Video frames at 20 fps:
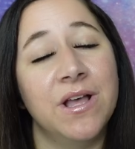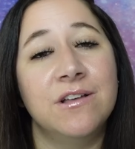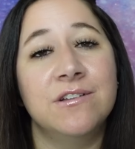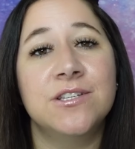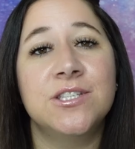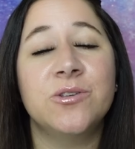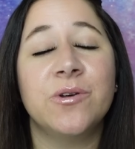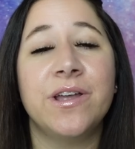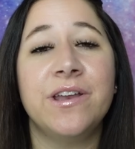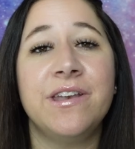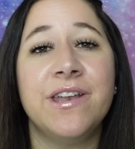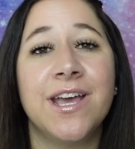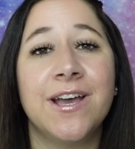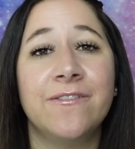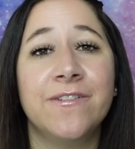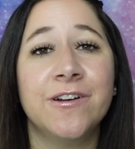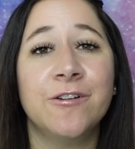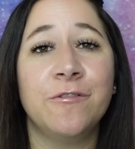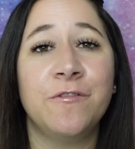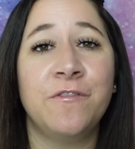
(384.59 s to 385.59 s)
So I
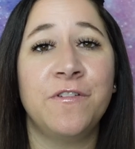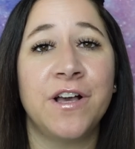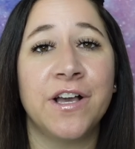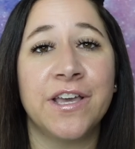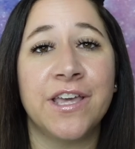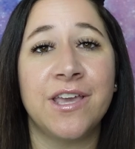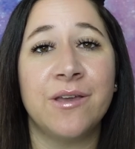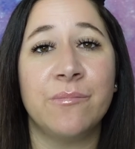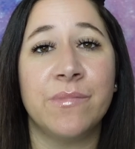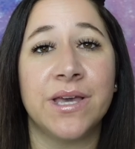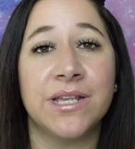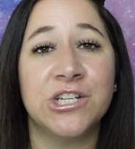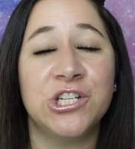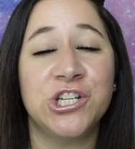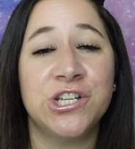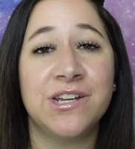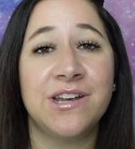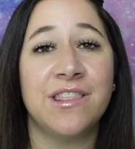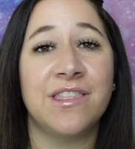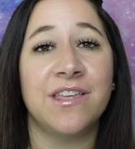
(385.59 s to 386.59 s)
never fucking
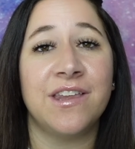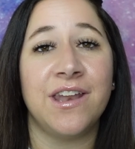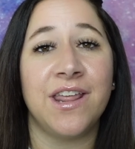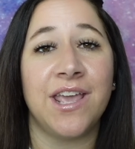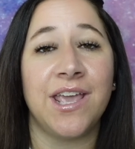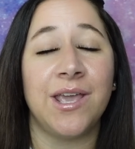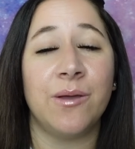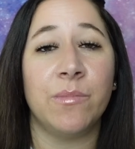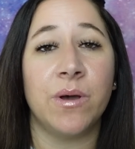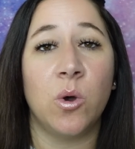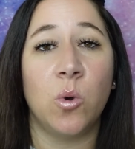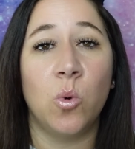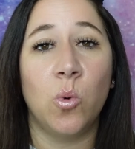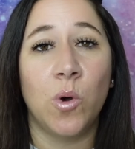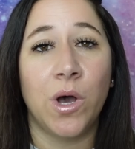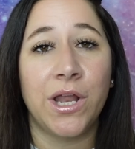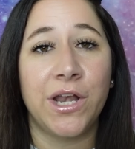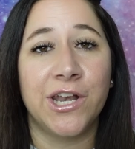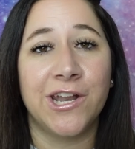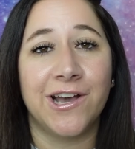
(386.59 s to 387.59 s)
mentioned the name
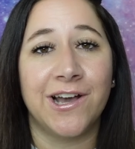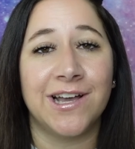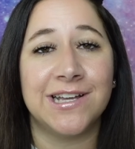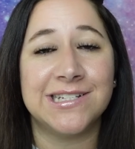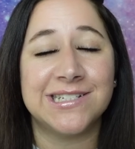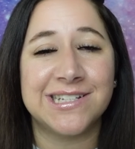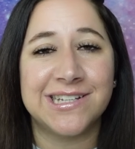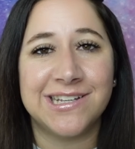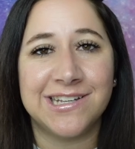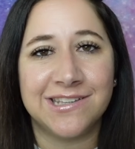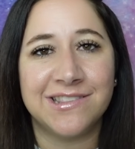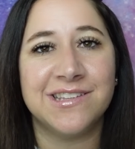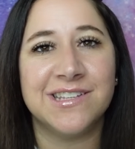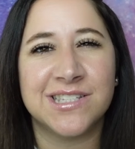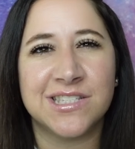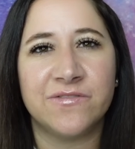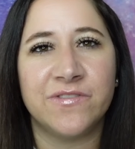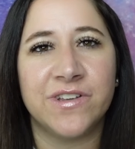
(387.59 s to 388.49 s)
Whatnot in this